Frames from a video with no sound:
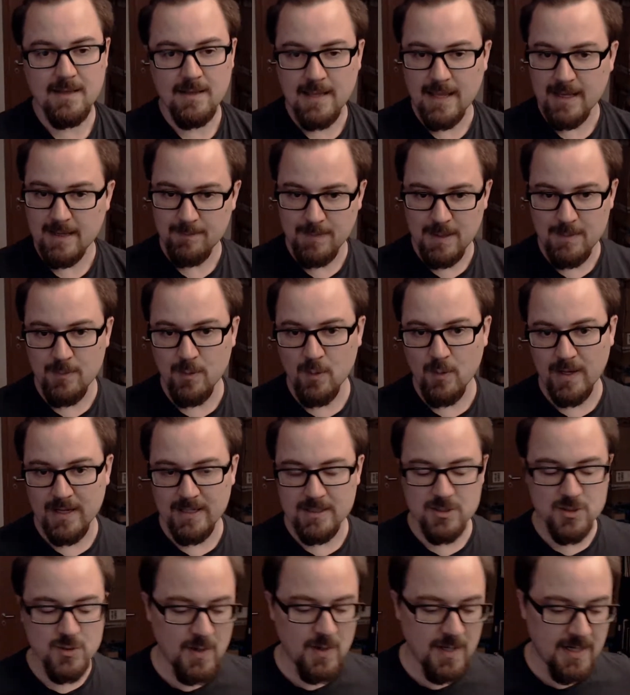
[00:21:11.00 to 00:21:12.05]
People quite
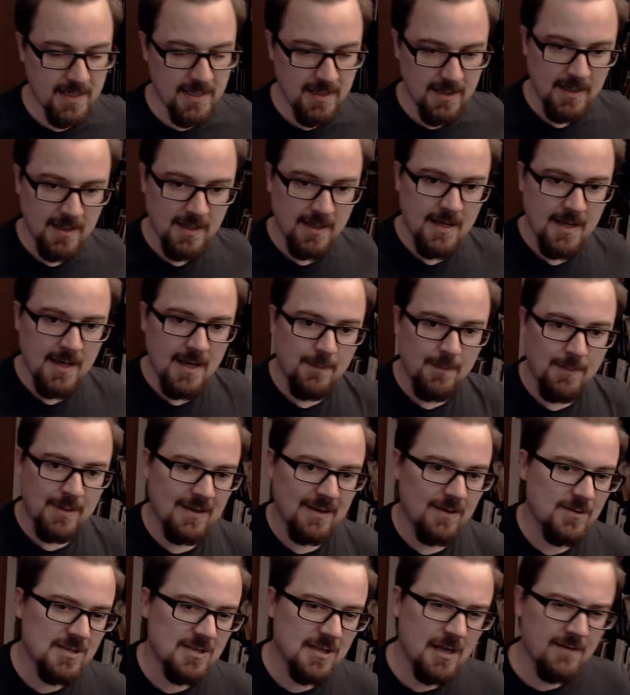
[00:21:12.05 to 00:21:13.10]
enjoyed it, but
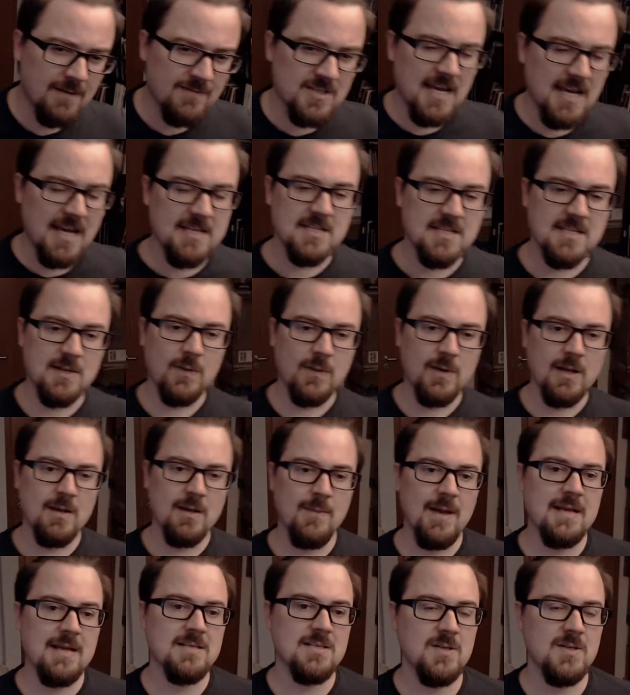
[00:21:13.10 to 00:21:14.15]
there was a lot of changes I wanted to
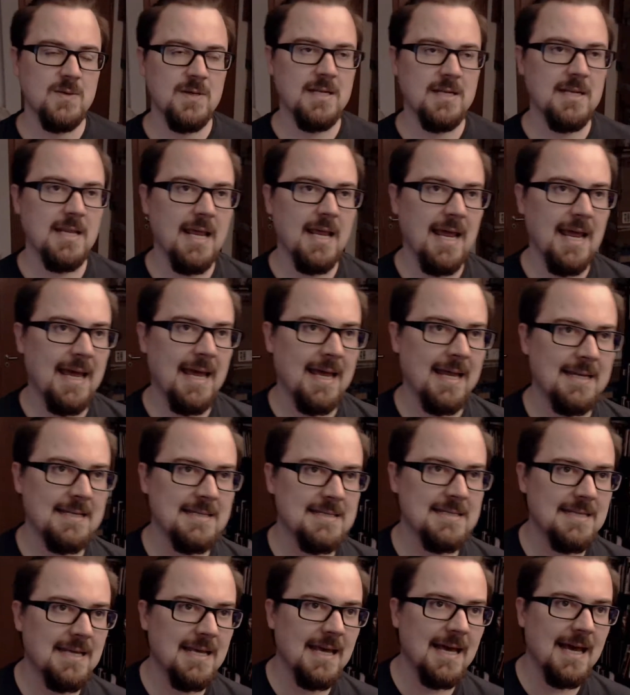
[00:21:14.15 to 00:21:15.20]
make to it,
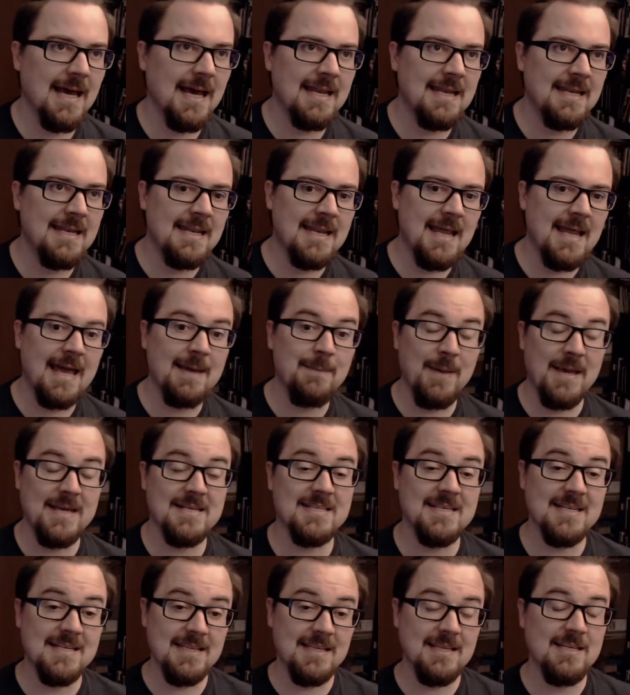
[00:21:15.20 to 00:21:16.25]
and I
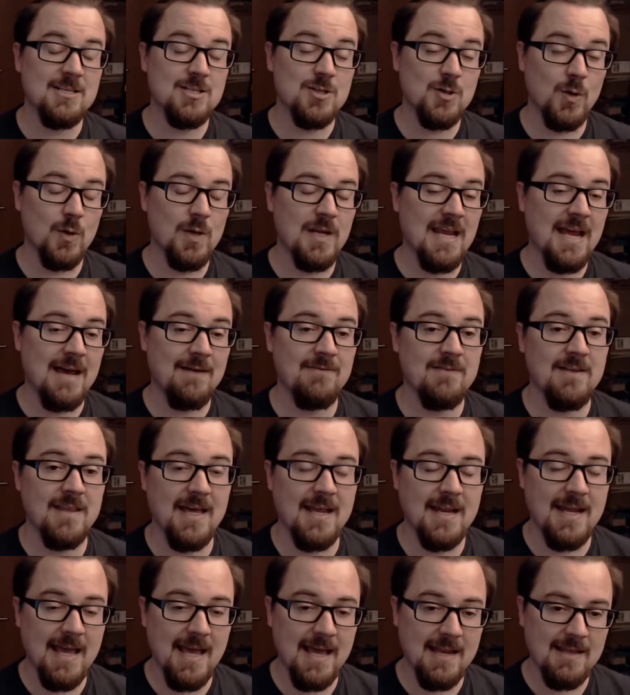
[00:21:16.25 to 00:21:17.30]
basically, shortly after
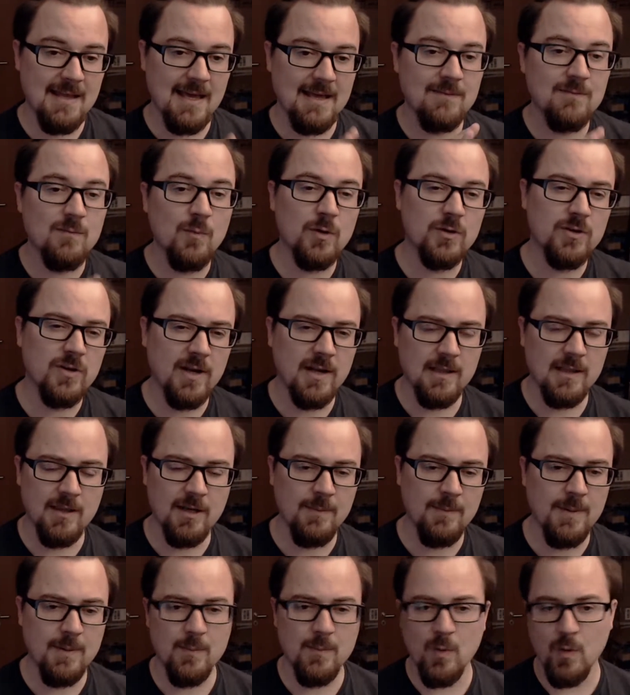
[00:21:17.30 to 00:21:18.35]
that, I worked on it a little
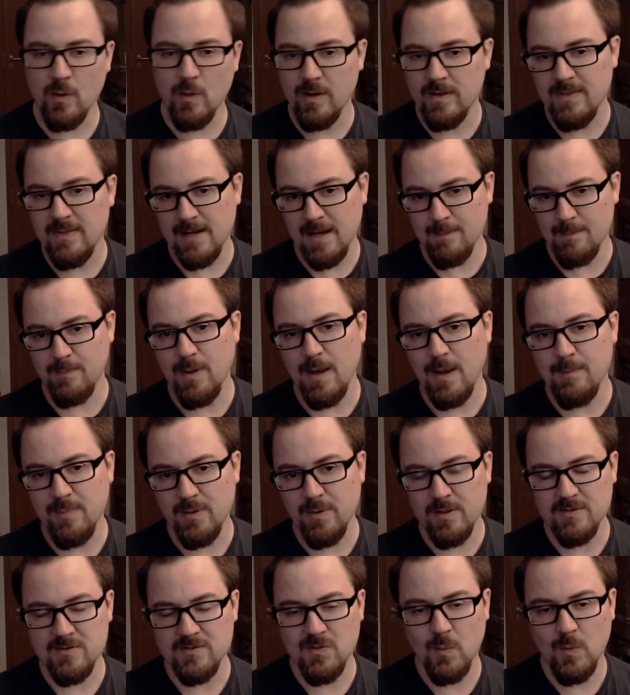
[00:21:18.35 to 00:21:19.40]
bit more, and then I
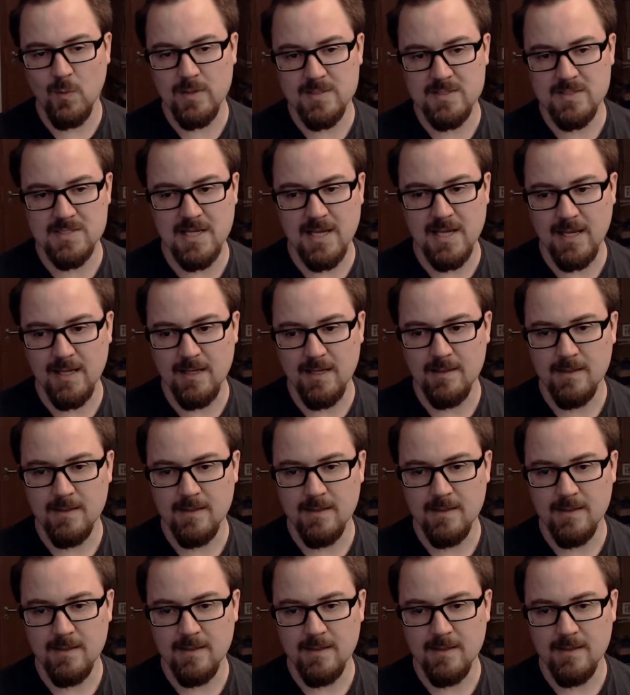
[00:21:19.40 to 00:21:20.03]
put it to one side.